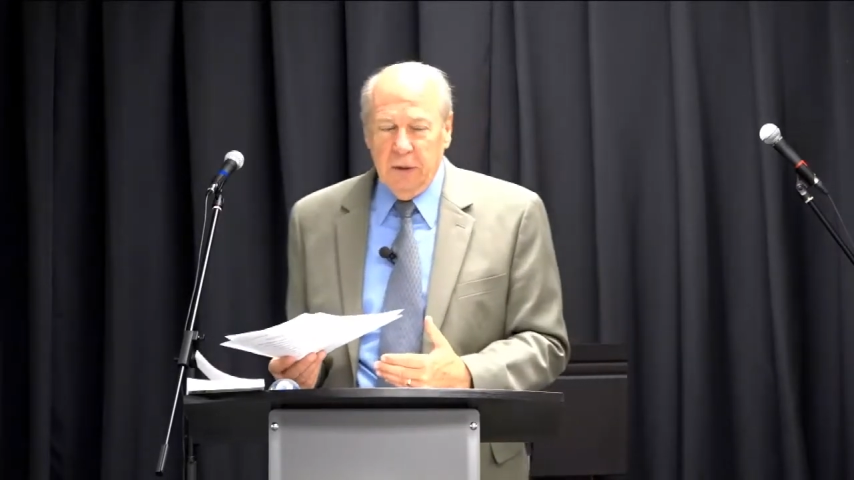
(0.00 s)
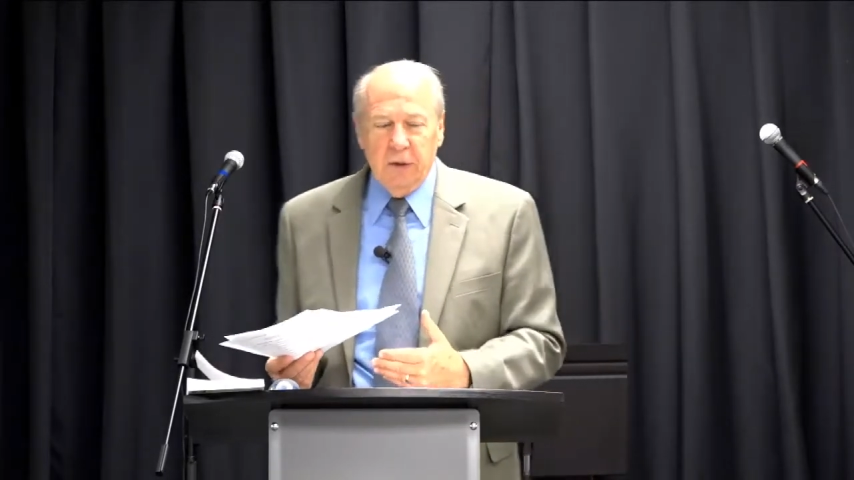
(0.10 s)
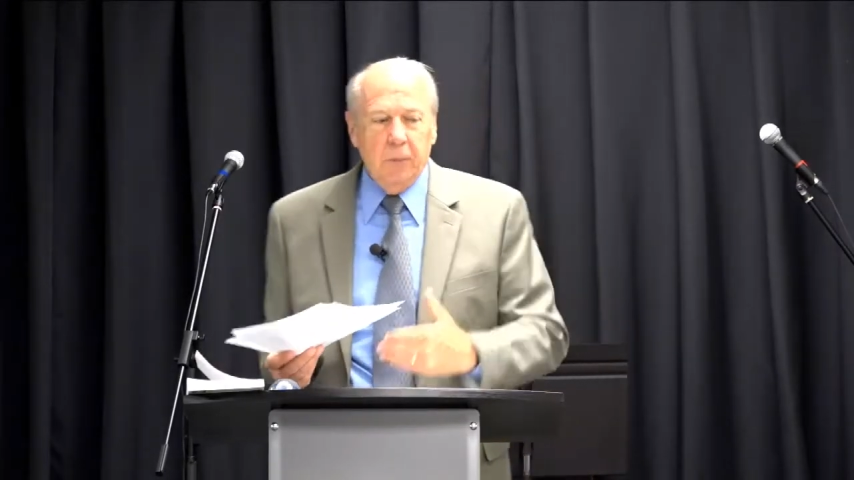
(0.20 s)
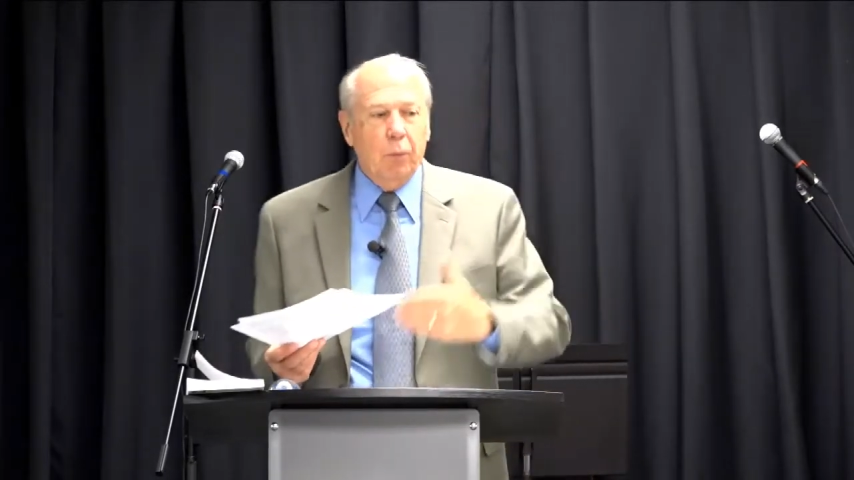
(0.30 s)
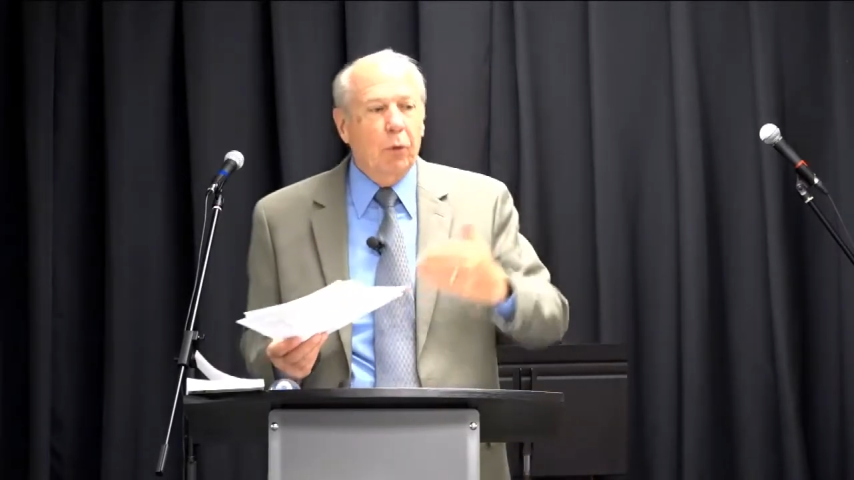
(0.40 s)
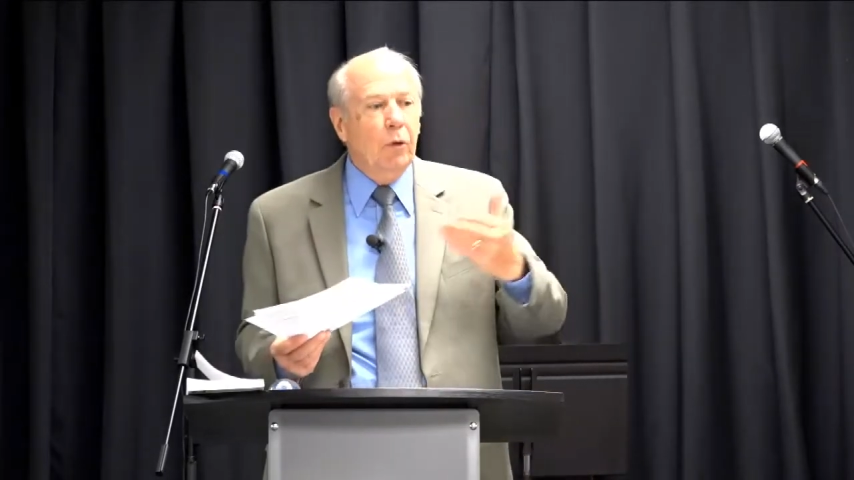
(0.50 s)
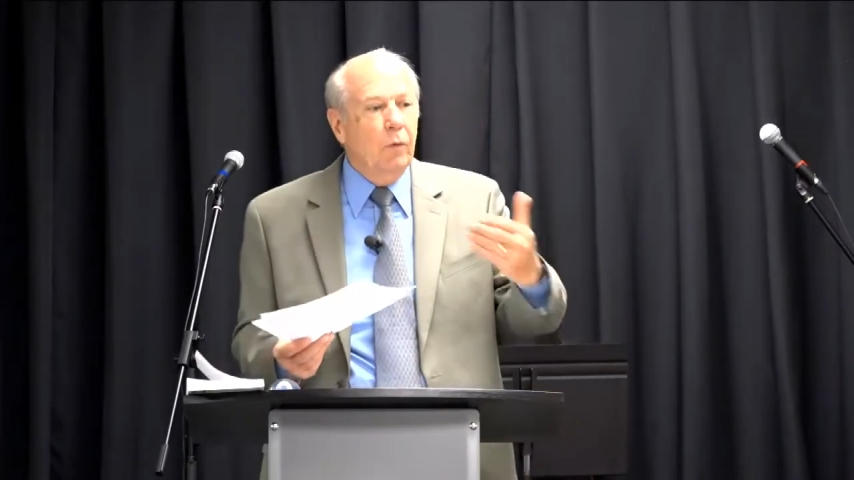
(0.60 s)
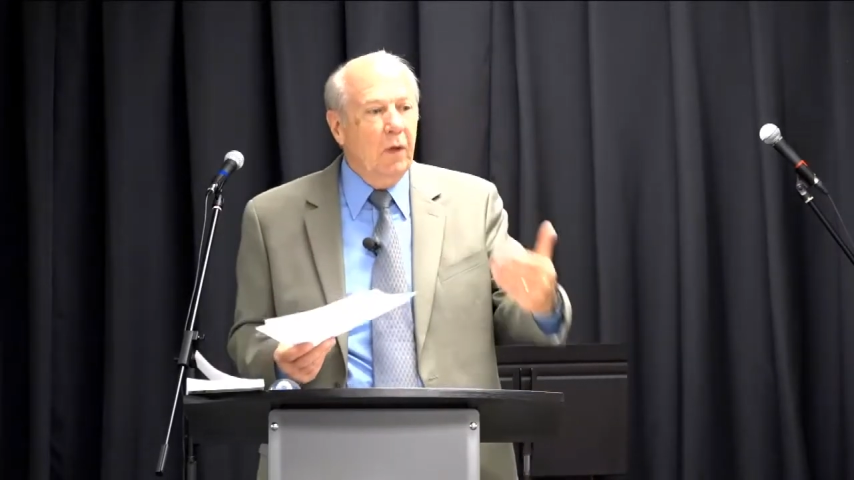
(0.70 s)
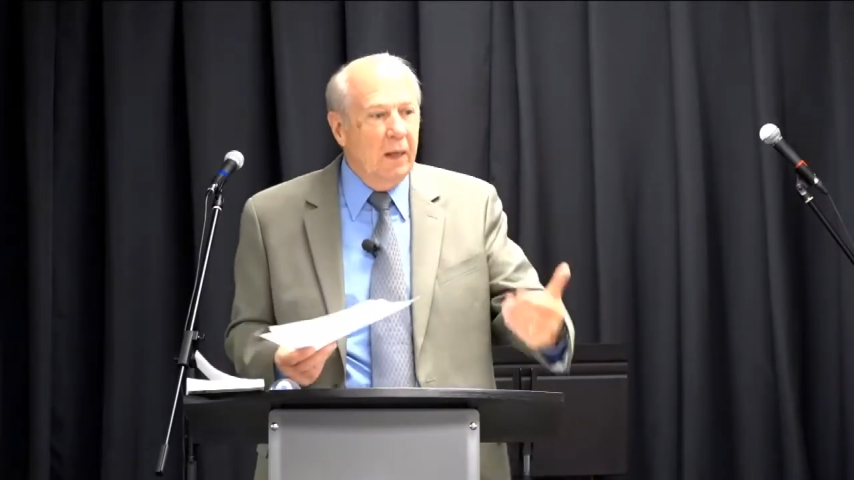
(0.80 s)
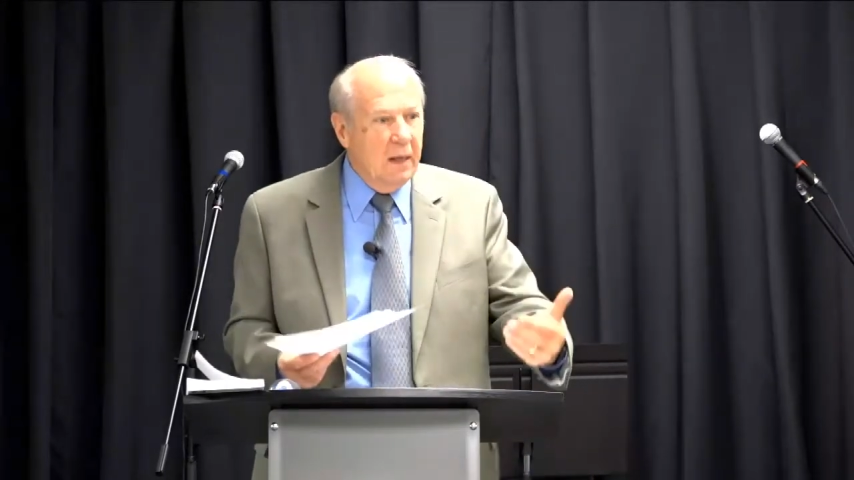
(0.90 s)
to prove
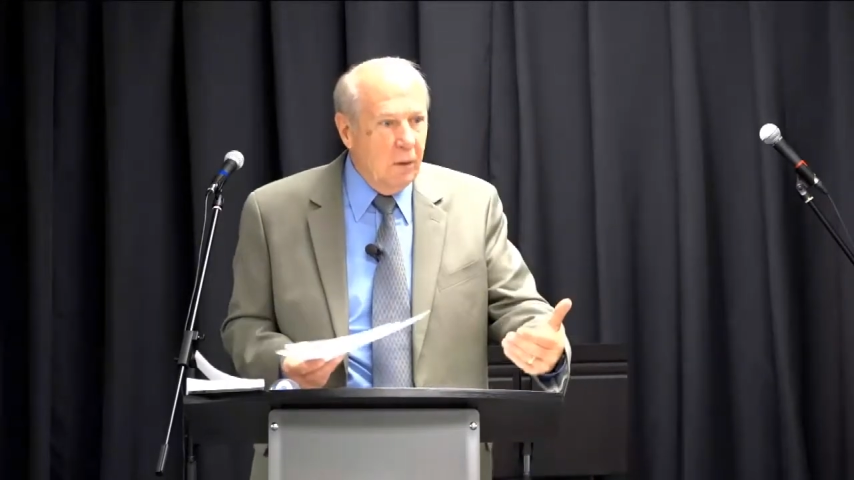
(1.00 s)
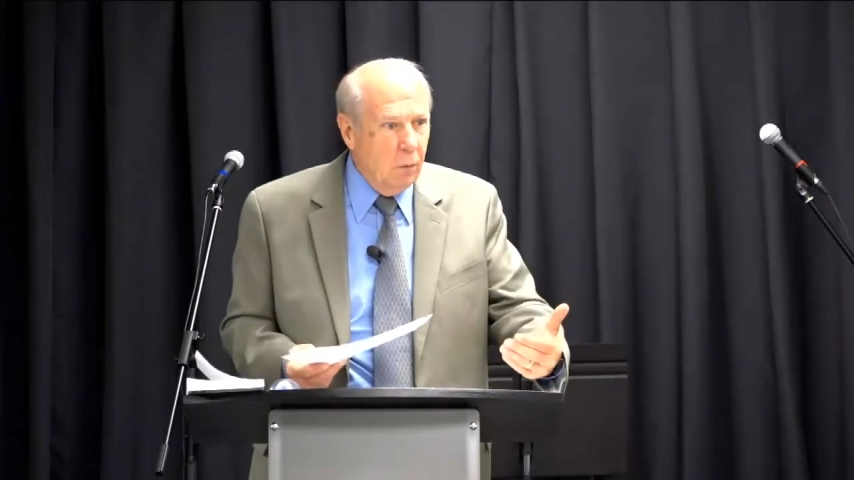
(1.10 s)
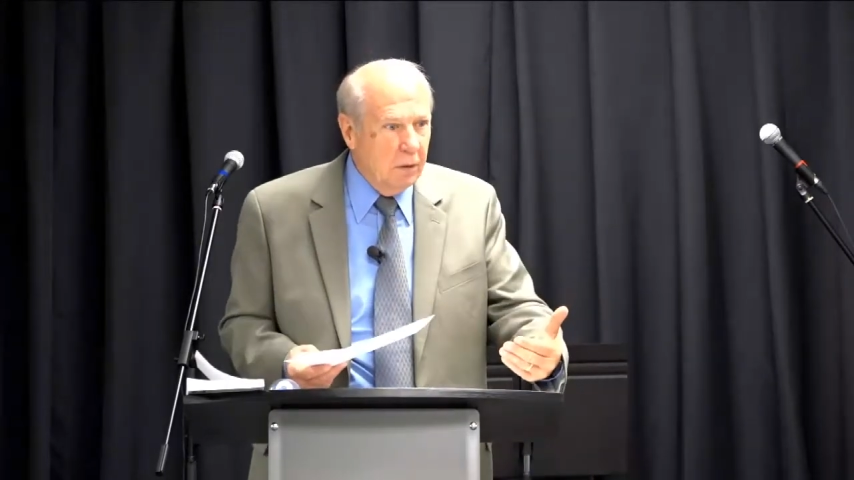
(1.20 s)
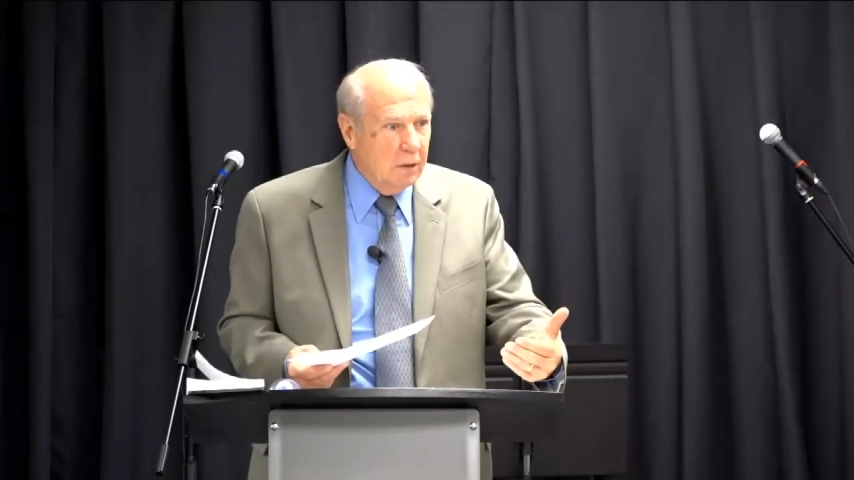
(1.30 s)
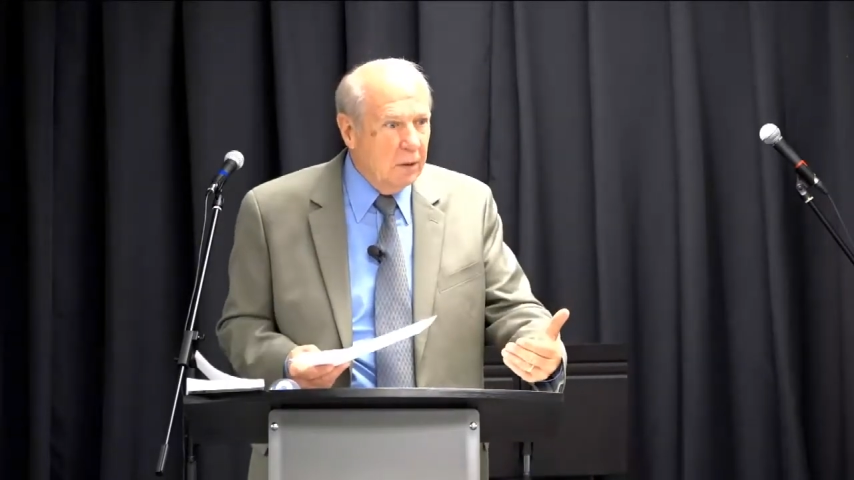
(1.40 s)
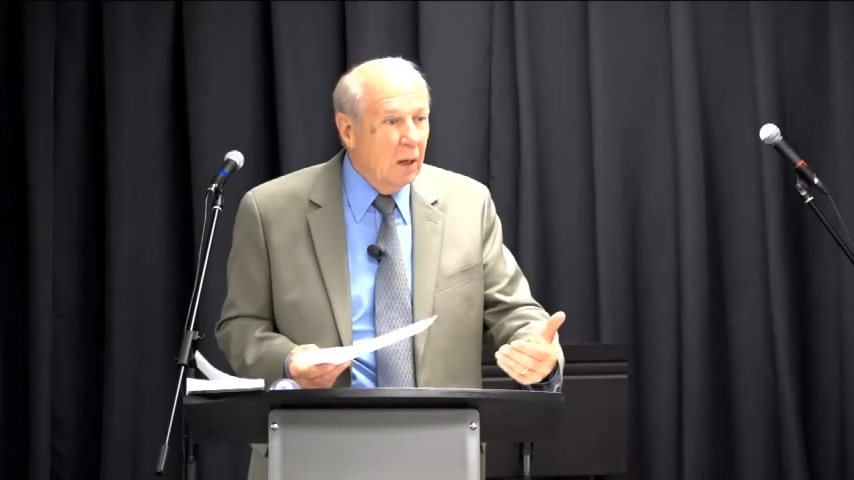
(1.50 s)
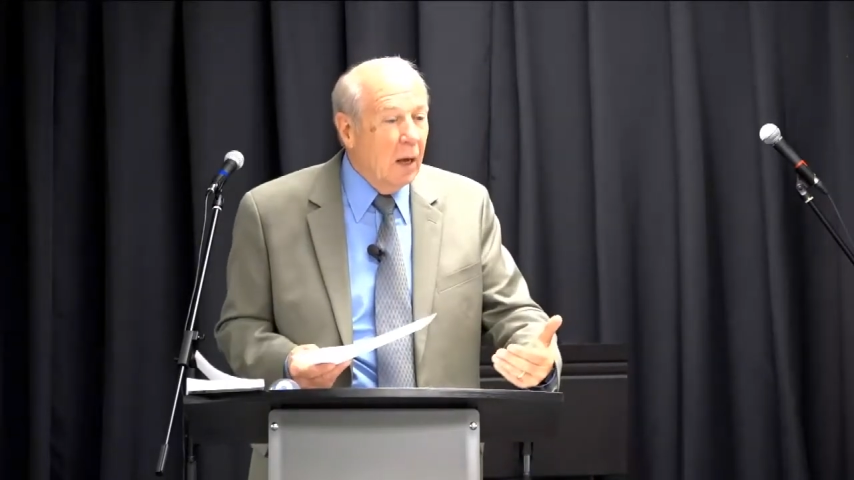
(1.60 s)
that he was